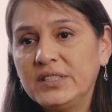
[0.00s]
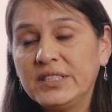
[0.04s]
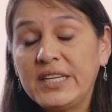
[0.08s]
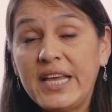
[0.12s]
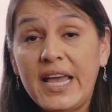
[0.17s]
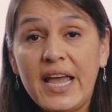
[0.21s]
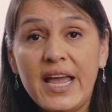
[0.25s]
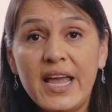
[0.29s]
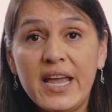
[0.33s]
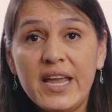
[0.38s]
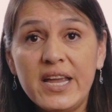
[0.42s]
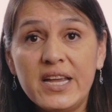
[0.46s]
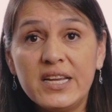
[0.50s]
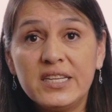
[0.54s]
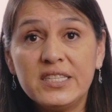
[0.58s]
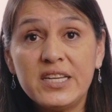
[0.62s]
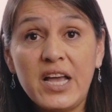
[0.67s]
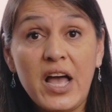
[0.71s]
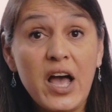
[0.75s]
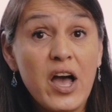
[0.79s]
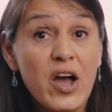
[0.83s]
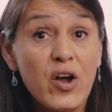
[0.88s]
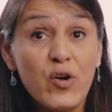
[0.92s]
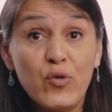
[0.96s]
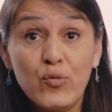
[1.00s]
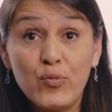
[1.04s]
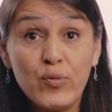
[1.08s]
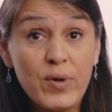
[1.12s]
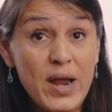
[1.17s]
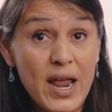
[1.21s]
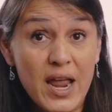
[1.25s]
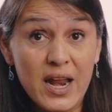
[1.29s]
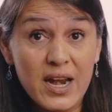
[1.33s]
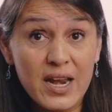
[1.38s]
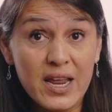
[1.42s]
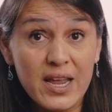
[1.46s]
gauge how
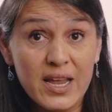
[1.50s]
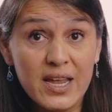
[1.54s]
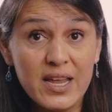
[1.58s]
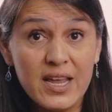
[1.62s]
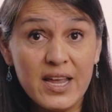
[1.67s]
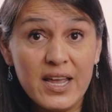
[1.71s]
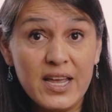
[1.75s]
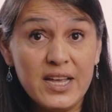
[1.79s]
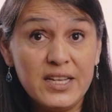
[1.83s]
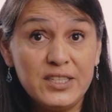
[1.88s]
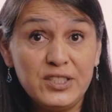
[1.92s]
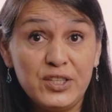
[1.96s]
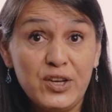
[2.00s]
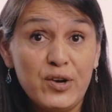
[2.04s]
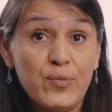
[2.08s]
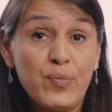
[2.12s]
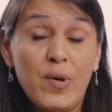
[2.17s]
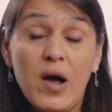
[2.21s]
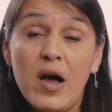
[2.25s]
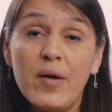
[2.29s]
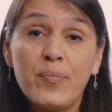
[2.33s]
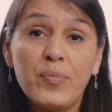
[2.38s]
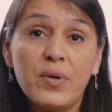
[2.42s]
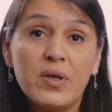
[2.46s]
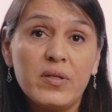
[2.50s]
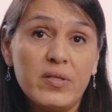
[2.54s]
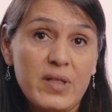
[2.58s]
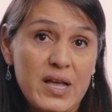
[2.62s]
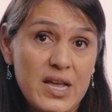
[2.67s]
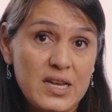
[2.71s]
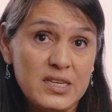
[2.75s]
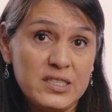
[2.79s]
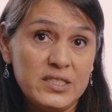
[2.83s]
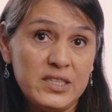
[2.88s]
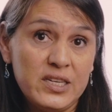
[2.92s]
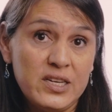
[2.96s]
ready is your
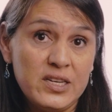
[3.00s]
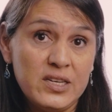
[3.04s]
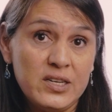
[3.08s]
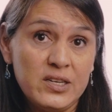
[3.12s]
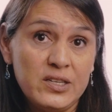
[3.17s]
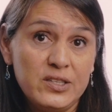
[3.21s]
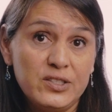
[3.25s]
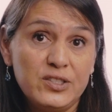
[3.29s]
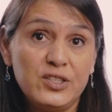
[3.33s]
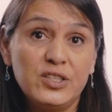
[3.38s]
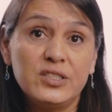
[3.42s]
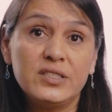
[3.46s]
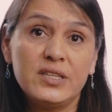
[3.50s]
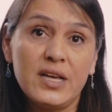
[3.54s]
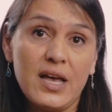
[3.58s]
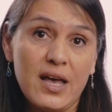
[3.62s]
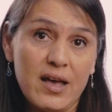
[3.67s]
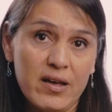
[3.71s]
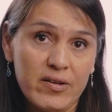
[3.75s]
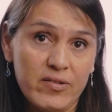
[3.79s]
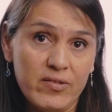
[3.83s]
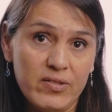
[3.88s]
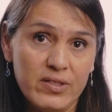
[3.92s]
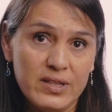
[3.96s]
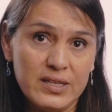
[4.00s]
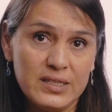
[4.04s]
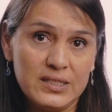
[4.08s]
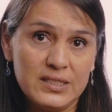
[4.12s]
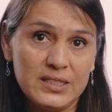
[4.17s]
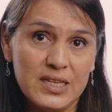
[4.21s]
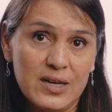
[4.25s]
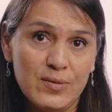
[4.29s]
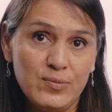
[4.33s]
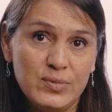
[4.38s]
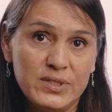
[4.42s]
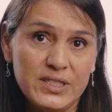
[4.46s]
population to tackle this
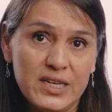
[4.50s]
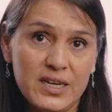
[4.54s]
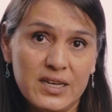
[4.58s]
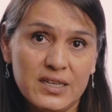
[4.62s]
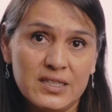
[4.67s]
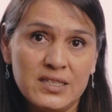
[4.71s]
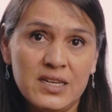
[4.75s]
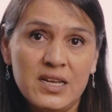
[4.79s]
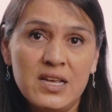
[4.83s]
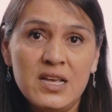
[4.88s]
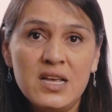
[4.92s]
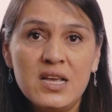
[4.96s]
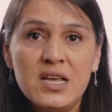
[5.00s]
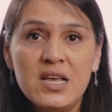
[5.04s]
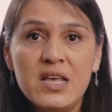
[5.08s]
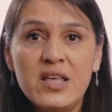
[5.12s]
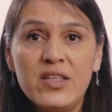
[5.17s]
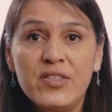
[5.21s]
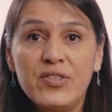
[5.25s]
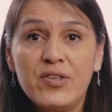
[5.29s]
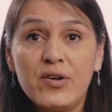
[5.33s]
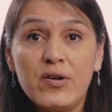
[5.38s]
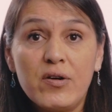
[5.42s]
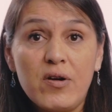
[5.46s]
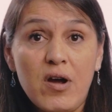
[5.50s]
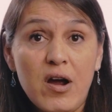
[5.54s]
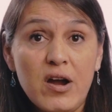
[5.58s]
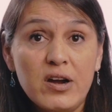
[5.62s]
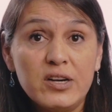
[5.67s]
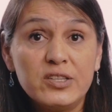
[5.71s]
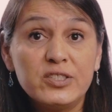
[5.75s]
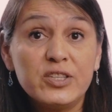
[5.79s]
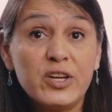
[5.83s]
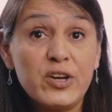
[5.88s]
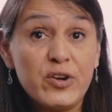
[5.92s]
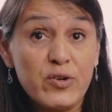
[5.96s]
subject. There
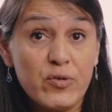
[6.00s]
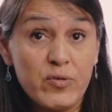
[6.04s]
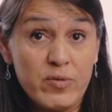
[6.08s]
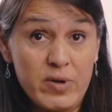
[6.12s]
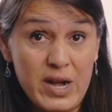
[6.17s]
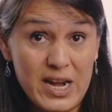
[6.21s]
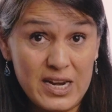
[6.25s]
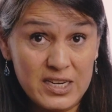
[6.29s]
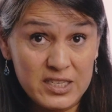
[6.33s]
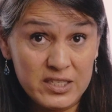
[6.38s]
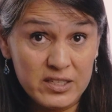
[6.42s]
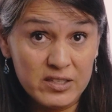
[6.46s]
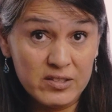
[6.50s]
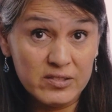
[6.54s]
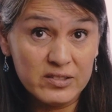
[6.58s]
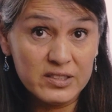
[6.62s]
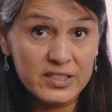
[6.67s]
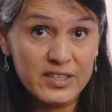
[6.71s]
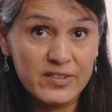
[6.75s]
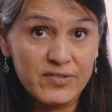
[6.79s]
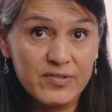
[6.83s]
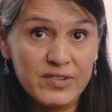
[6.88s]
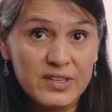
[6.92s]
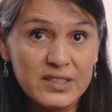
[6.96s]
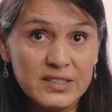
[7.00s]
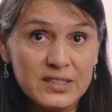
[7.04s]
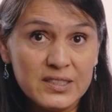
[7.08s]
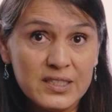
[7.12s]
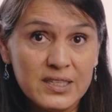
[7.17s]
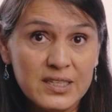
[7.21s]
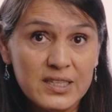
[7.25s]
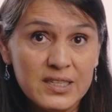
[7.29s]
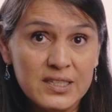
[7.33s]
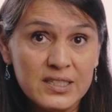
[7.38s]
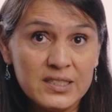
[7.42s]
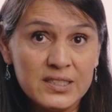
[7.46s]
are generational
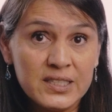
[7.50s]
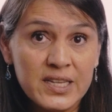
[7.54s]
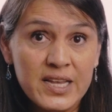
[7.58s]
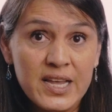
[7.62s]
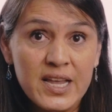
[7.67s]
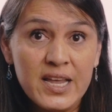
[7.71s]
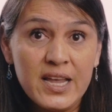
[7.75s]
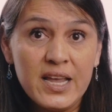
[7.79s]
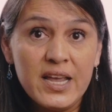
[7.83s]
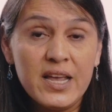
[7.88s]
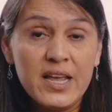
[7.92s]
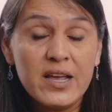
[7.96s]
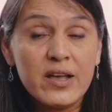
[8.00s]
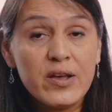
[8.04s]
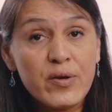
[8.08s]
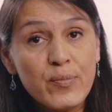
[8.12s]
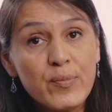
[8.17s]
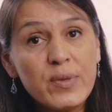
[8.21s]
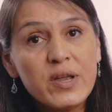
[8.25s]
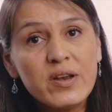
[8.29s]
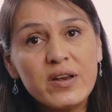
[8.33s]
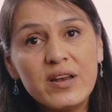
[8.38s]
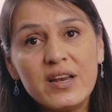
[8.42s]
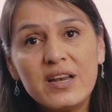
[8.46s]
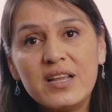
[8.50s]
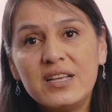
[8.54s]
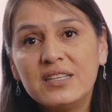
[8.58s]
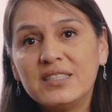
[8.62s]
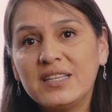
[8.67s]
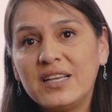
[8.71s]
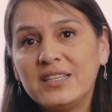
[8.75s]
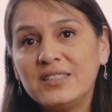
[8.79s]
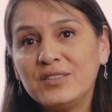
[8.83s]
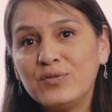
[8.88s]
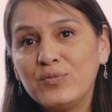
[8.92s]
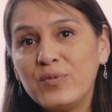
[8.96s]
differences in communities
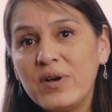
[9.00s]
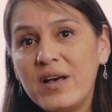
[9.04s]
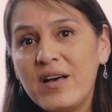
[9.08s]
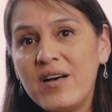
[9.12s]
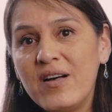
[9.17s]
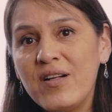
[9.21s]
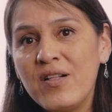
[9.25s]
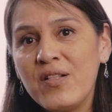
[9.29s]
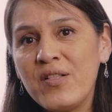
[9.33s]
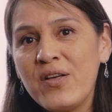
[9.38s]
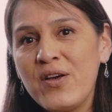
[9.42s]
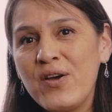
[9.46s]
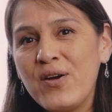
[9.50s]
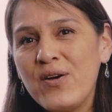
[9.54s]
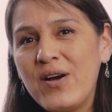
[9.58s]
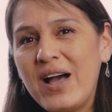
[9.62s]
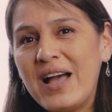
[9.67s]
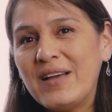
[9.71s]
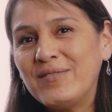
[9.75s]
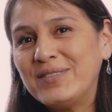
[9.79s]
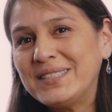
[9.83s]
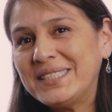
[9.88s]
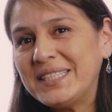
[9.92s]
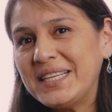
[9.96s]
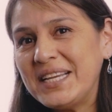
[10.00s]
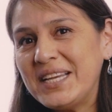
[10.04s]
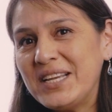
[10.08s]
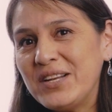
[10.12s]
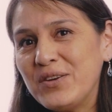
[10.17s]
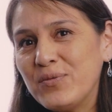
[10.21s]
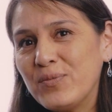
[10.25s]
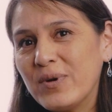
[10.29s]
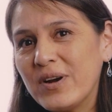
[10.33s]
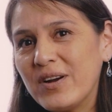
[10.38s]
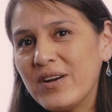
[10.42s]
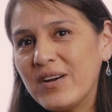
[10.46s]
as well. I've
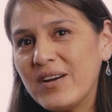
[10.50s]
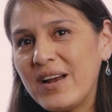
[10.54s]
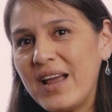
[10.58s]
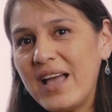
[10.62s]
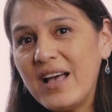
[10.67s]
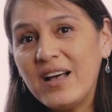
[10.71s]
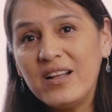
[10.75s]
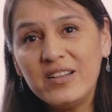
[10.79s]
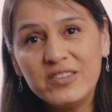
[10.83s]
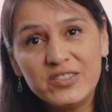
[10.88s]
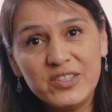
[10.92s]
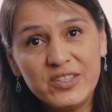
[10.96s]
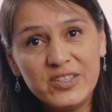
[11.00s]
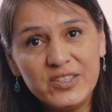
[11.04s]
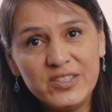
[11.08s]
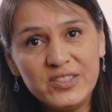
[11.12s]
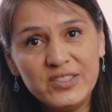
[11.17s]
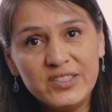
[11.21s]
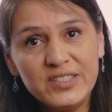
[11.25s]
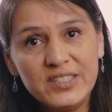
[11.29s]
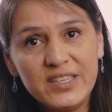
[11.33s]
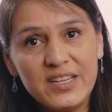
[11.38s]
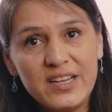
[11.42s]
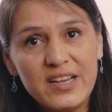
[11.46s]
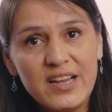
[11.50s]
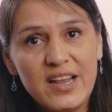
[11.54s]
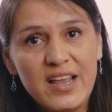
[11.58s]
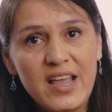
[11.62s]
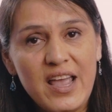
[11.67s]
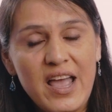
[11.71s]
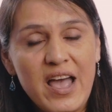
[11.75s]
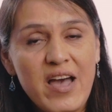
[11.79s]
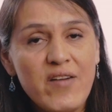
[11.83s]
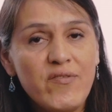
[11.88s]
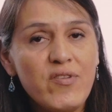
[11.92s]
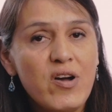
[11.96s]
seen where elders
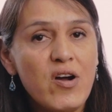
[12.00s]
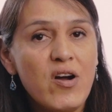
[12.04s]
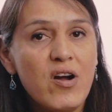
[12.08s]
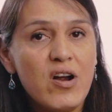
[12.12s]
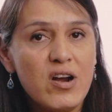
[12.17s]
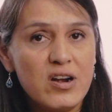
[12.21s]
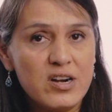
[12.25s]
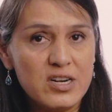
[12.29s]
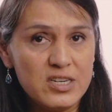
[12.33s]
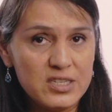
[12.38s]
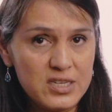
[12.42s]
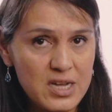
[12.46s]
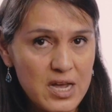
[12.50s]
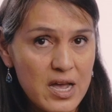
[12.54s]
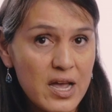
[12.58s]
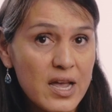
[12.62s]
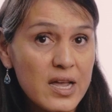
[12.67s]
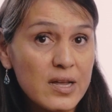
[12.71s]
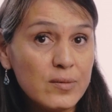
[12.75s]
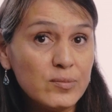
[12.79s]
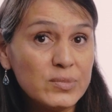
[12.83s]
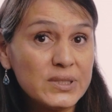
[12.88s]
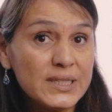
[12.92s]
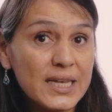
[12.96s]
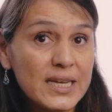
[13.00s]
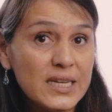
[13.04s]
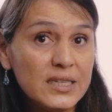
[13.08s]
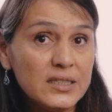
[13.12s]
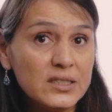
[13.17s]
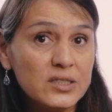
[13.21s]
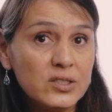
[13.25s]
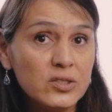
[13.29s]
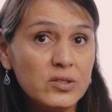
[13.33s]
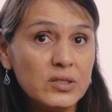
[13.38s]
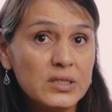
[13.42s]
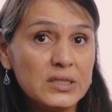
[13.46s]
have a harder time
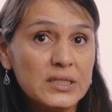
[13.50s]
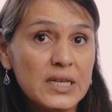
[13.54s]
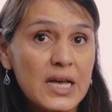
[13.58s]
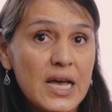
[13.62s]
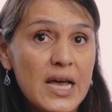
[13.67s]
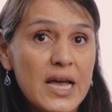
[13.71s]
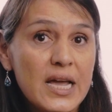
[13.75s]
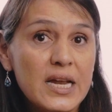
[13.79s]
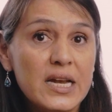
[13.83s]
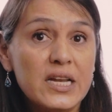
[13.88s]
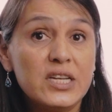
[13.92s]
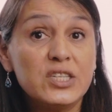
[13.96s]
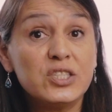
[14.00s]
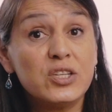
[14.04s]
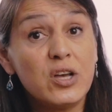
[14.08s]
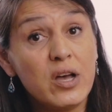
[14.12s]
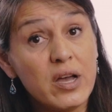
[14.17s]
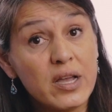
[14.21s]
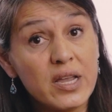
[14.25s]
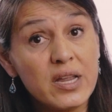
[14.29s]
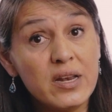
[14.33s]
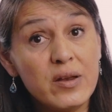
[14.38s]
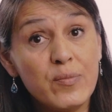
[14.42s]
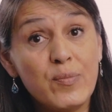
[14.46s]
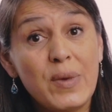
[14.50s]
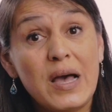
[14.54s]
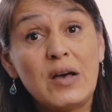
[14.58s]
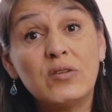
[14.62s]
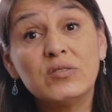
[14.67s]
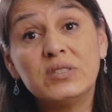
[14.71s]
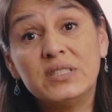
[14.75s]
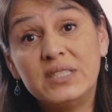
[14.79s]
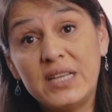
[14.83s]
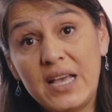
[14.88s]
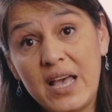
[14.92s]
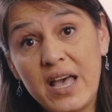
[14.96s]
saying suicide and talking
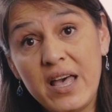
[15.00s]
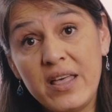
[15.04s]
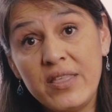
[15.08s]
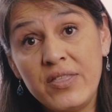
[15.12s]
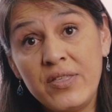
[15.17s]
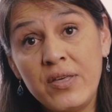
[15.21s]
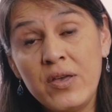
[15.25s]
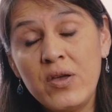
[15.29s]
about death,